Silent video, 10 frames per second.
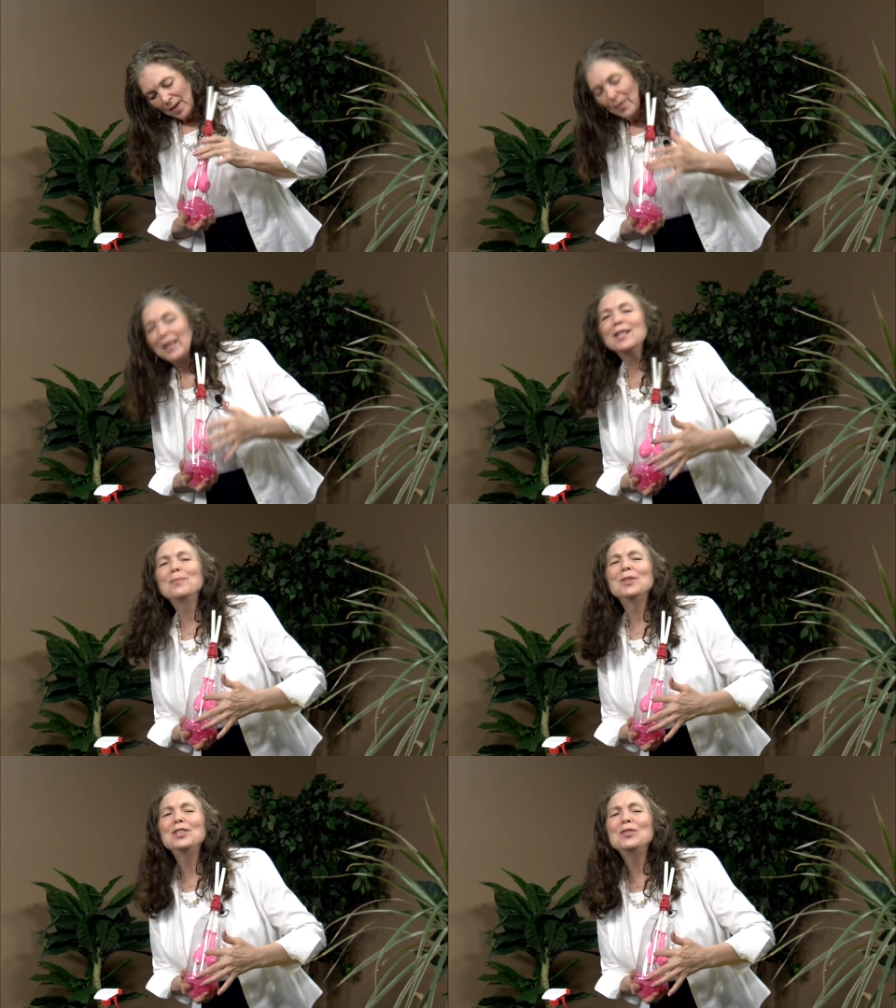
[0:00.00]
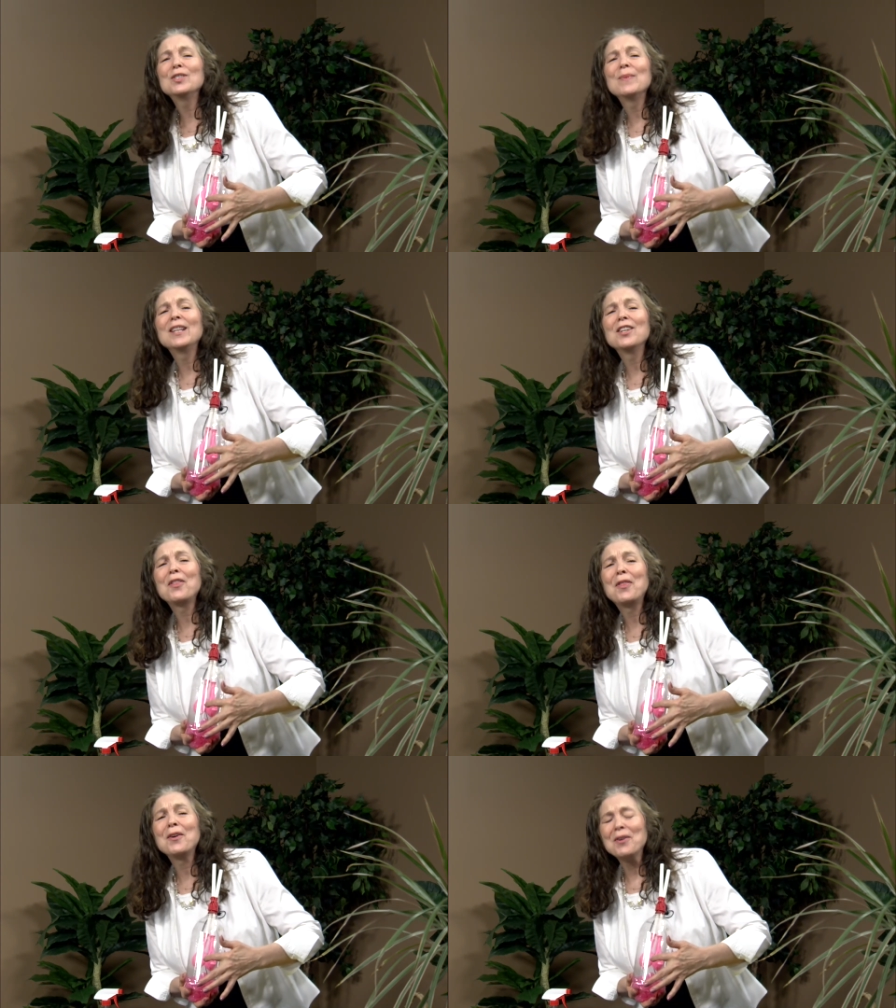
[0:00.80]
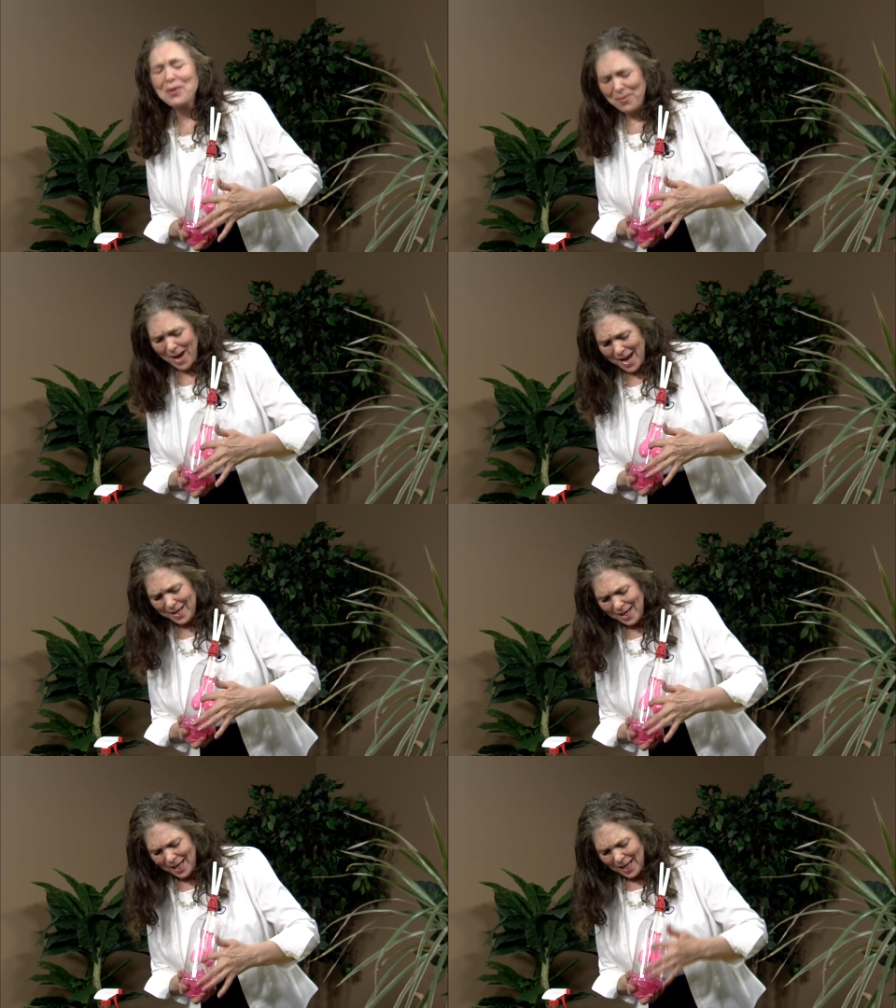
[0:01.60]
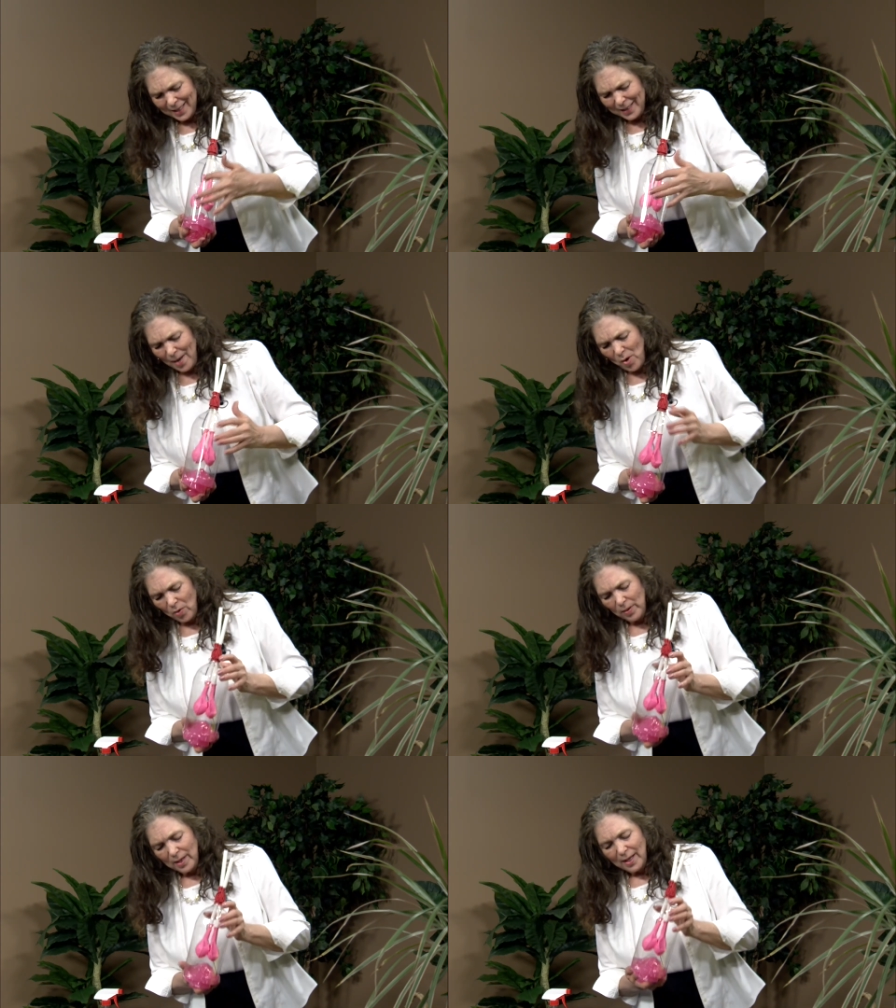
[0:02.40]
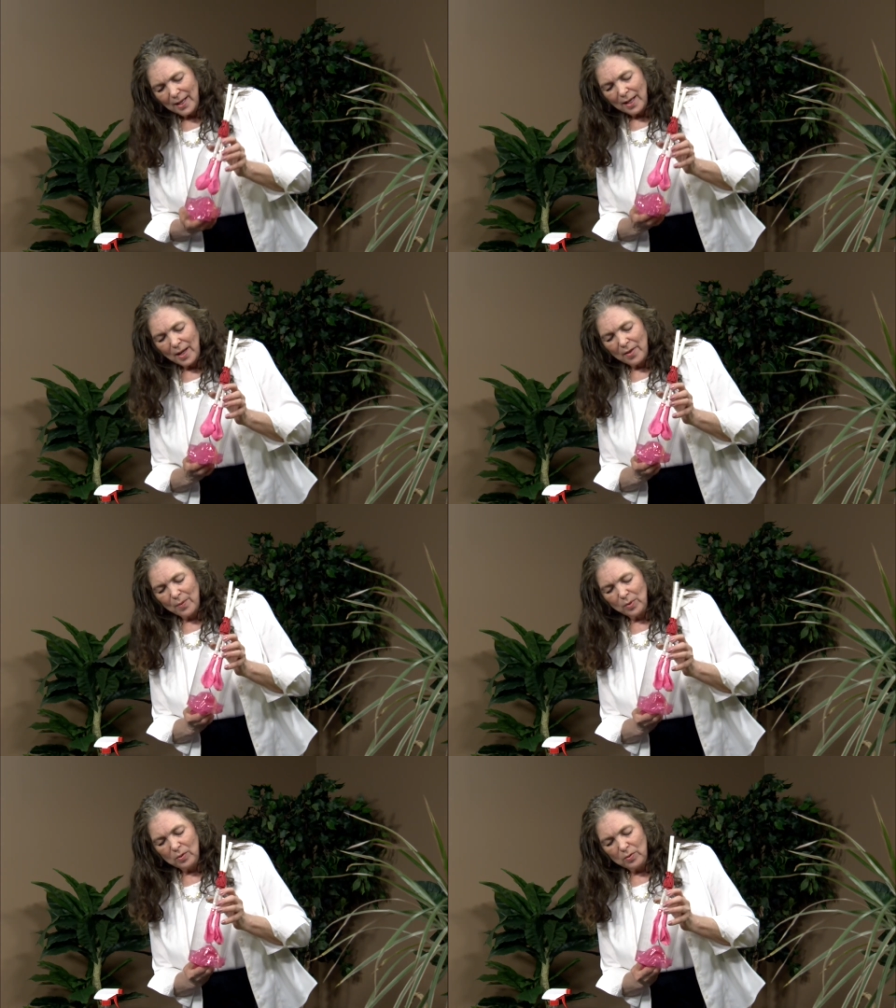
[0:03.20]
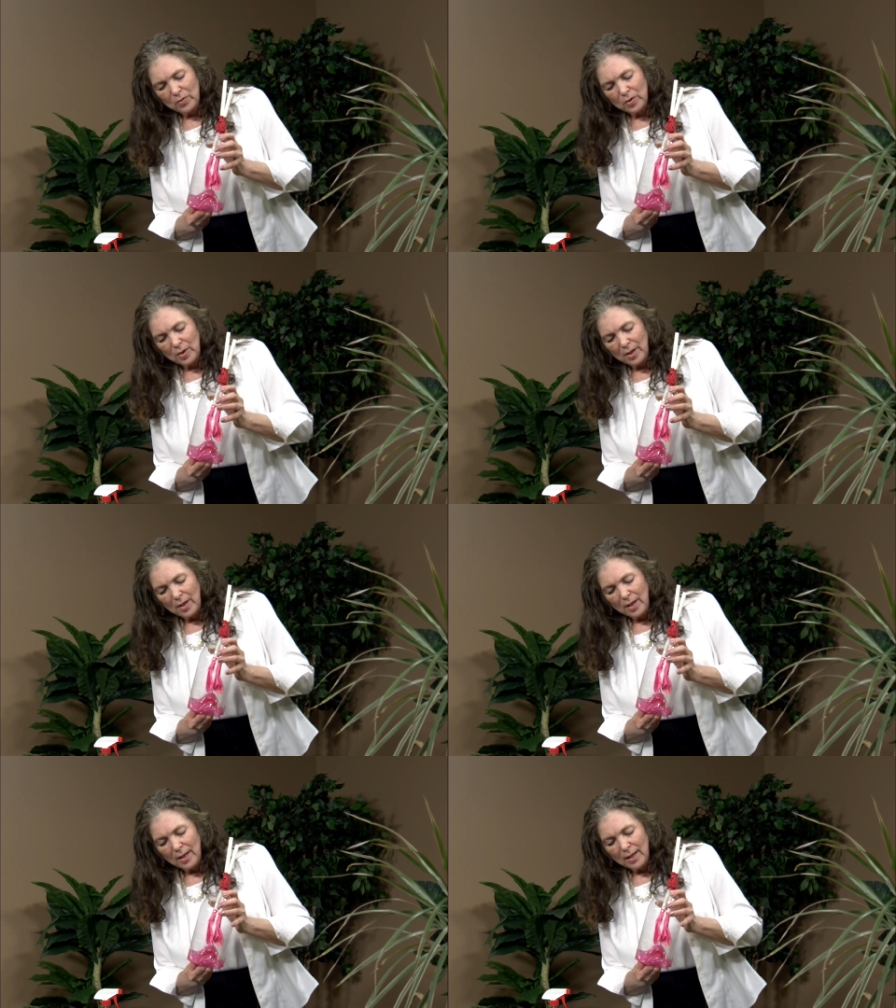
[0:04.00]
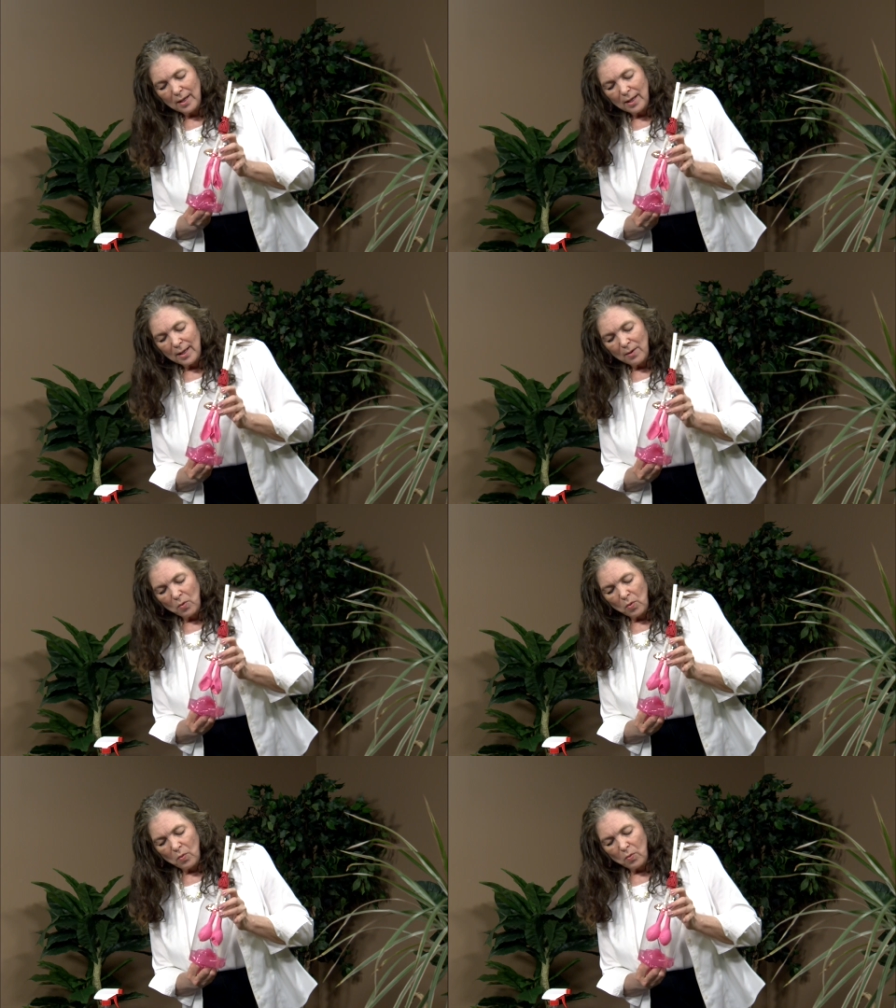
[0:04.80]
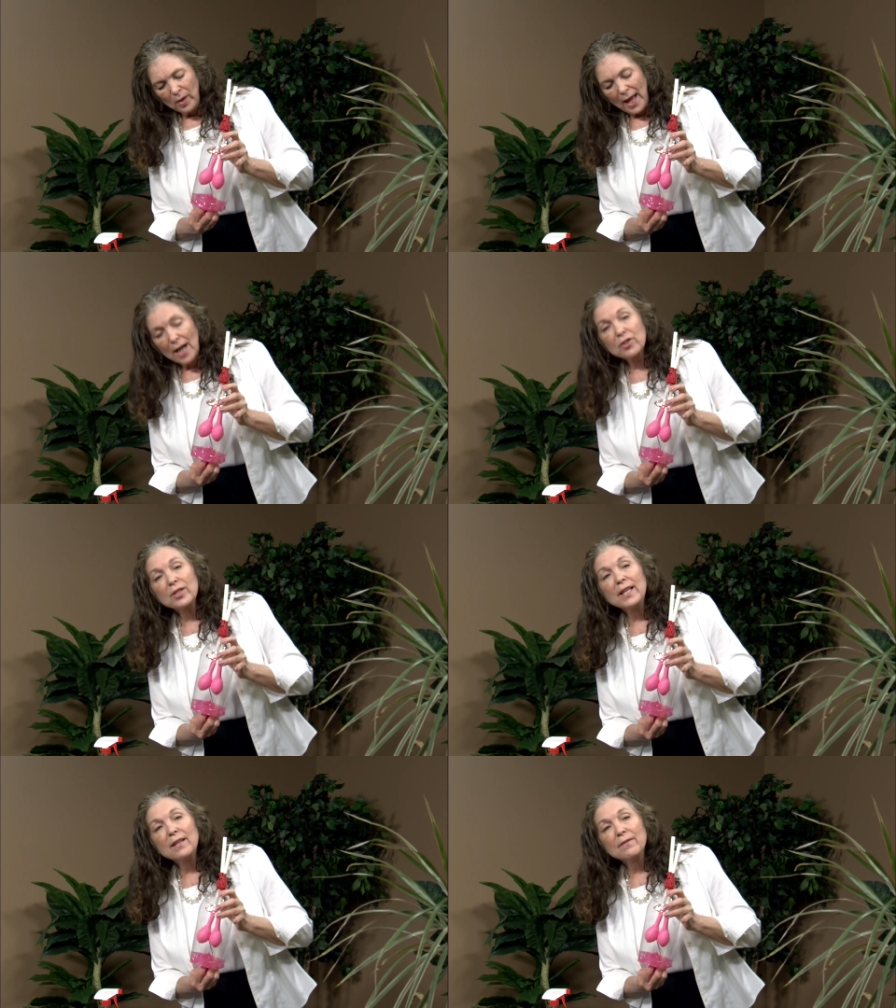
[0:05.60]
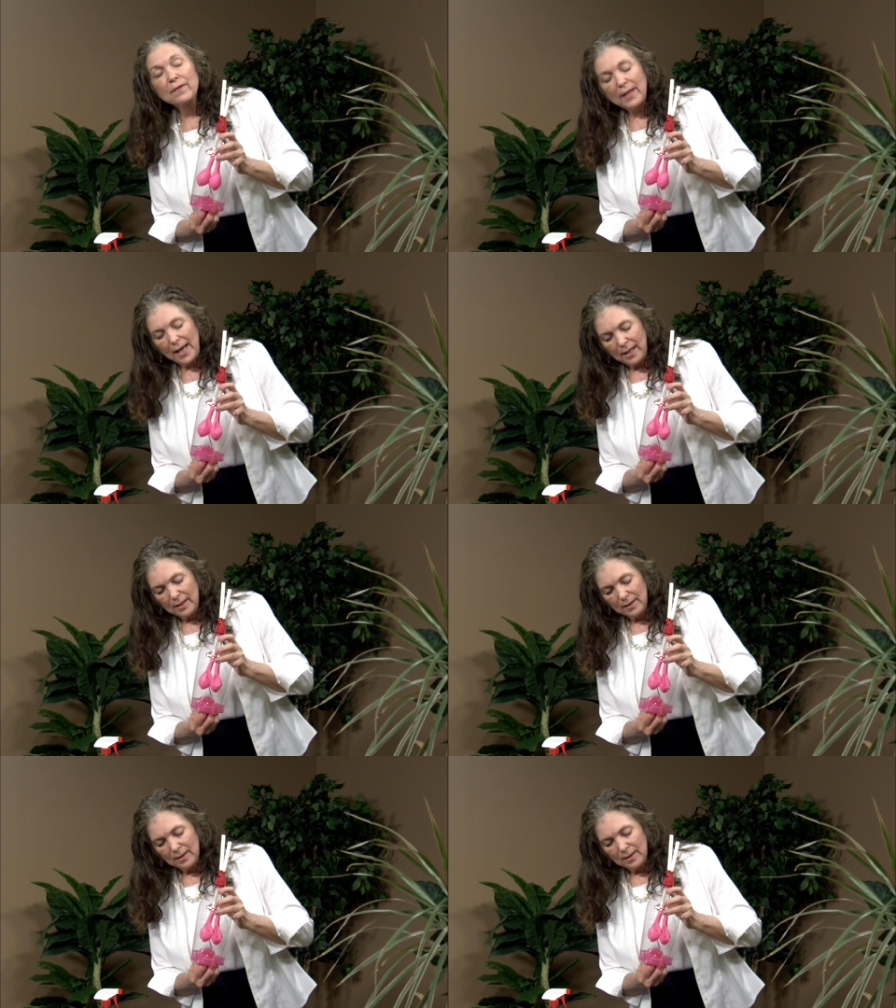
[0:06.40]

my little balloons, my little 3rd grade demo, the balloons will actually inflate